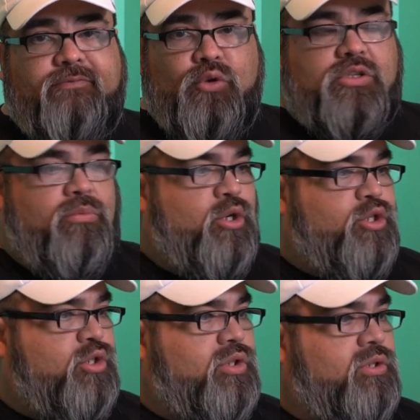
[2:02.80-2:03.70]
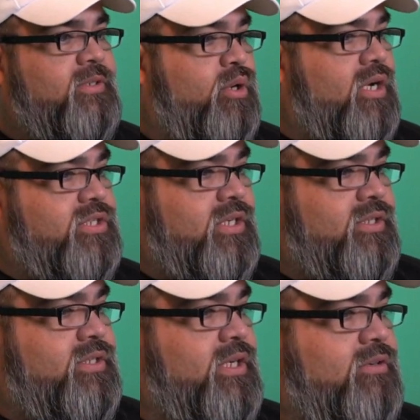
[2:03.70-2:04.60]
full commercial production.
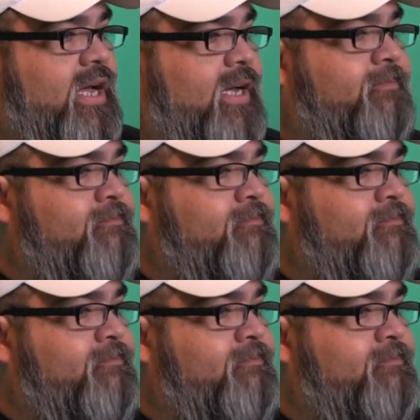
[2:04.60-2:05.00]
Okay.